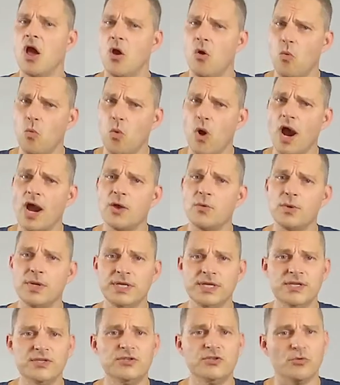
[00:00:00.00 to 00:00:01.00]
why we
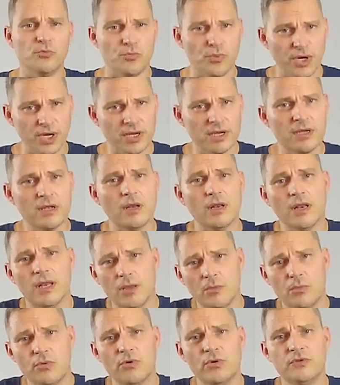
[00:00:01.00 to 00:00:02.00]
need to bring
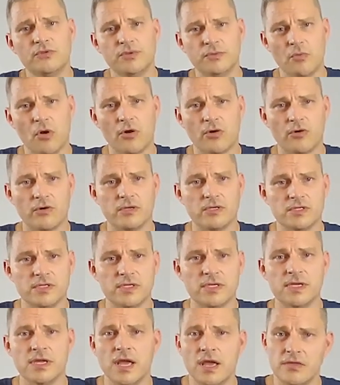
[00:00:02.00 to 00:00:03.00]
liberal
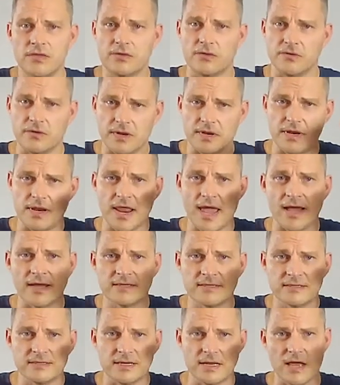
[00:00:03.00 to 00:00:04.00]
democracy to the
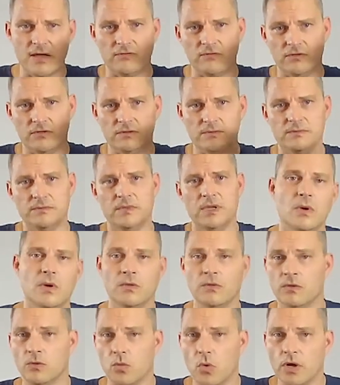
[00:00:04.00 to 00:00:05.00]
next level.
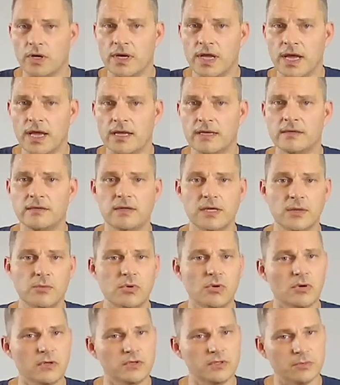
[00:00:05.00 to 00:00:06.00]
On the one hand,
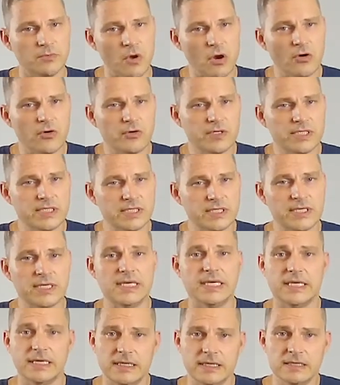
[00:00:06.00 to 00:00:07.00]
liberal democracy
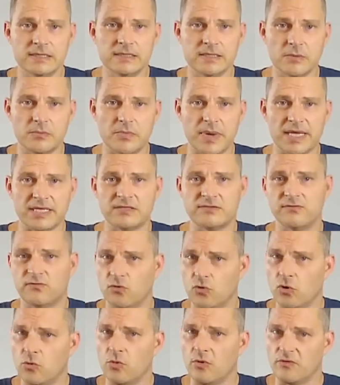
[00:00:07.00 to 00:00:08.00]
is the best
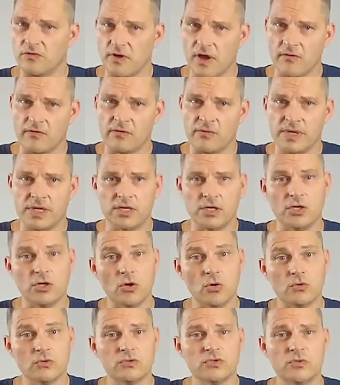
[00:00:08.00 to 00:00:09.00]
form of government
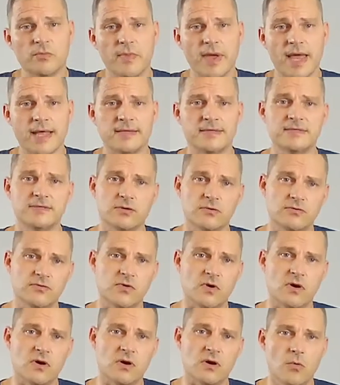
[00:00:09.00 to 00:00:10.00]
known to man so
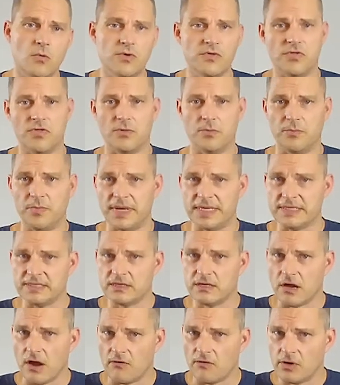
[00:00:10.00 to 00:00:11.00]
far, with the best
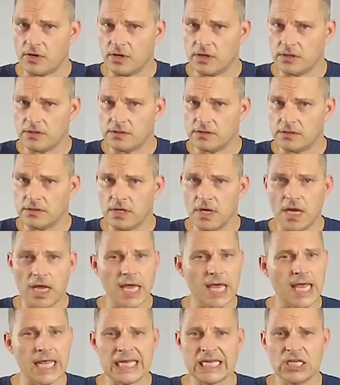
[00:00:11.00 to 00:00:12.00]
governance
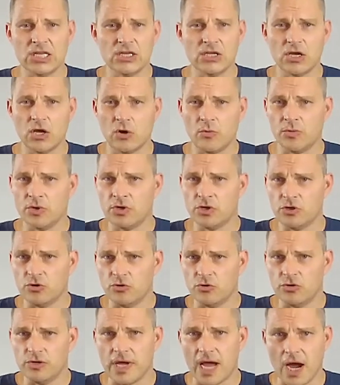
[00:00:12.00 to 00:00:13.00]
and common
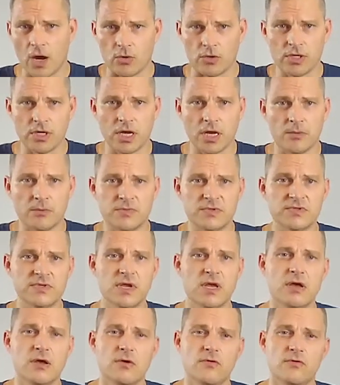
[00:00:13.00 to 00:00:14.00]
good outcomes
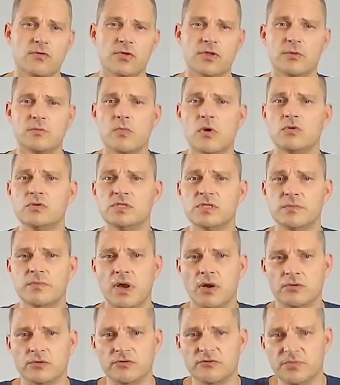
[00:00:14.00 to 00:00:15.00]
for the most
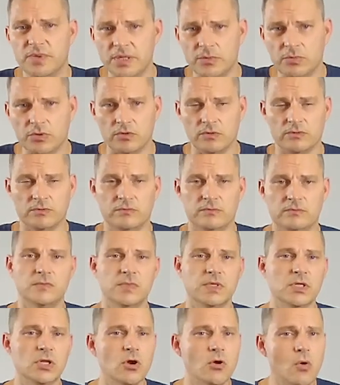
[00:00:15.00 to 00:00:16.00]
amount of people.
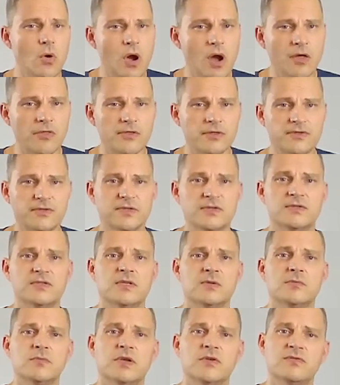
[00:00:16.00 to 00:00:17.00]
No other
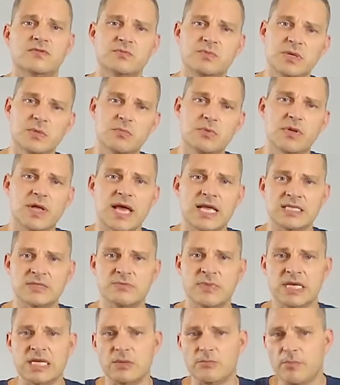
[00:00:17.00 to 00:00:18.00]
system gives people as
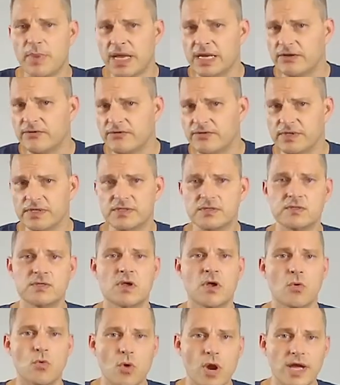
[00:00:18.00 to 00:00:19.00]
many benefits,
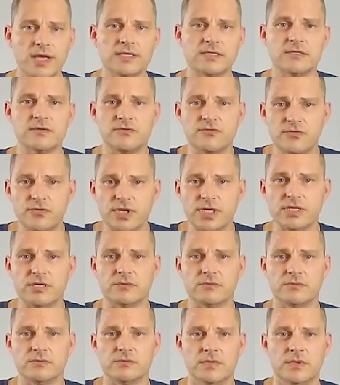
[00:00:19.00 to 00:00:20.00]
rights and freedom.